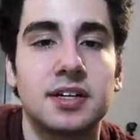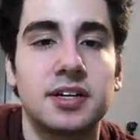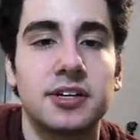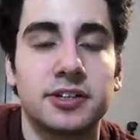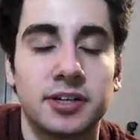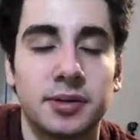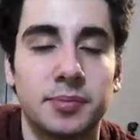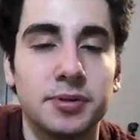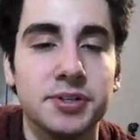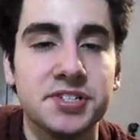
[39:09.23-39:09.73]

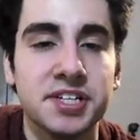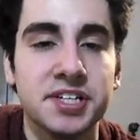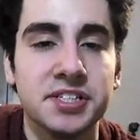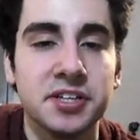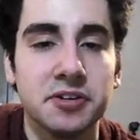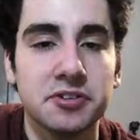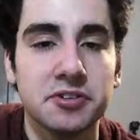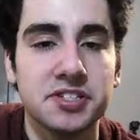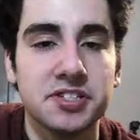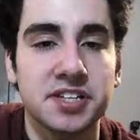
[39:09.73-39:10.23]
Number
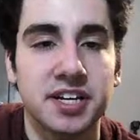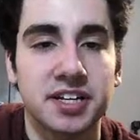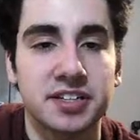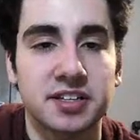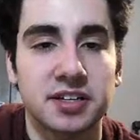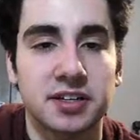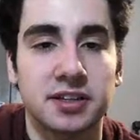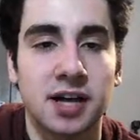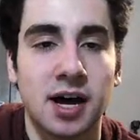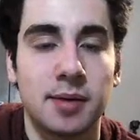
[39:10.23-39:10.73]
606,
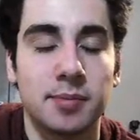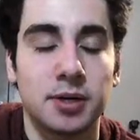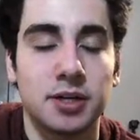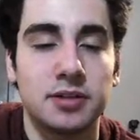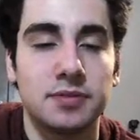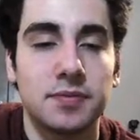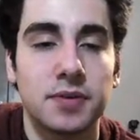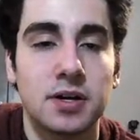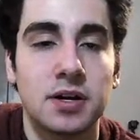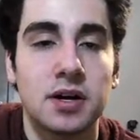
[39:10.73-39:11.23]
llama.
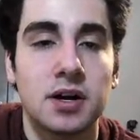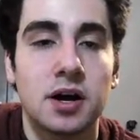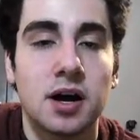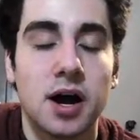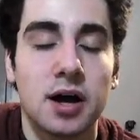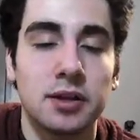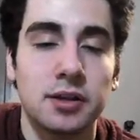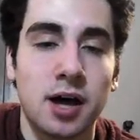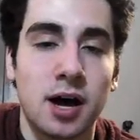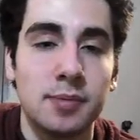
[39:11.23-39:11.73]

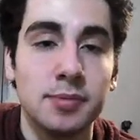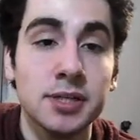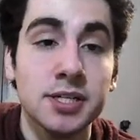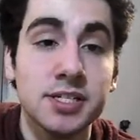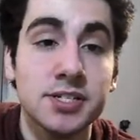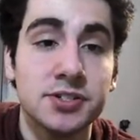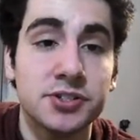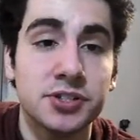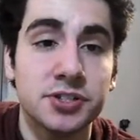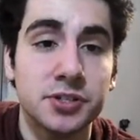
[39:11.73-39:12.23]
A llama
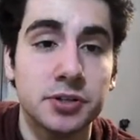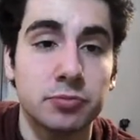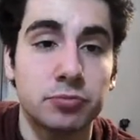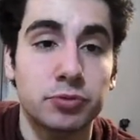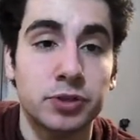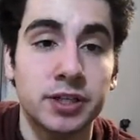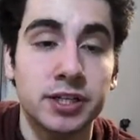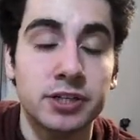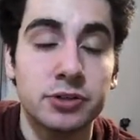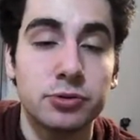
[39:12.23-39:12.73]
is just a
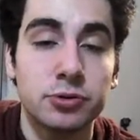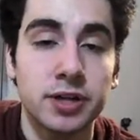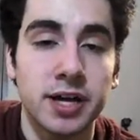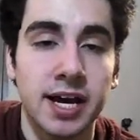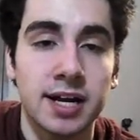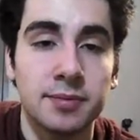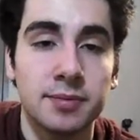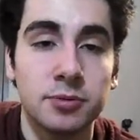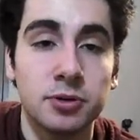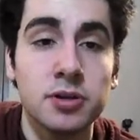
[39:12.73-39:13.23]
really cool
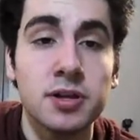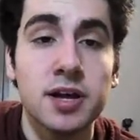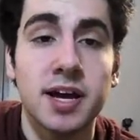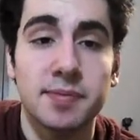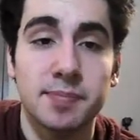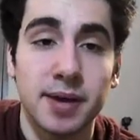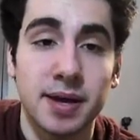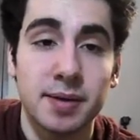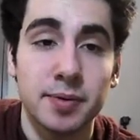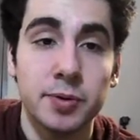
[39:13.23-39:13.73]
animal and
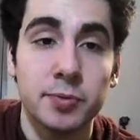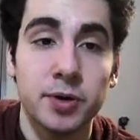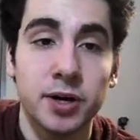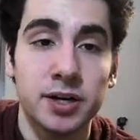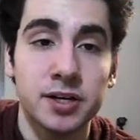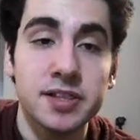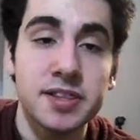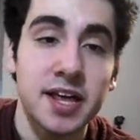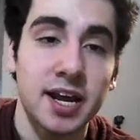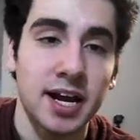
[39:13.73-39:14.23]
maybe
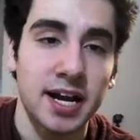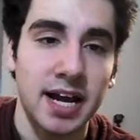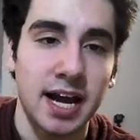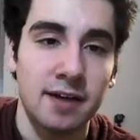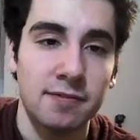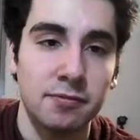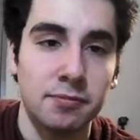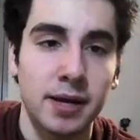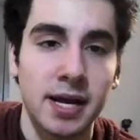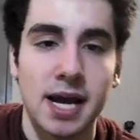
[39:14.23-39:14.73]
one that I
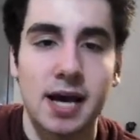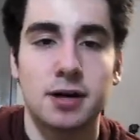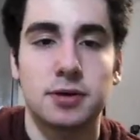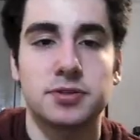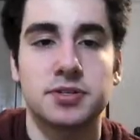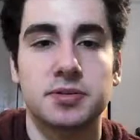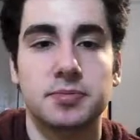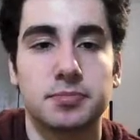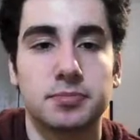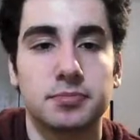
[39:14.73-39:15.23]
have in my house.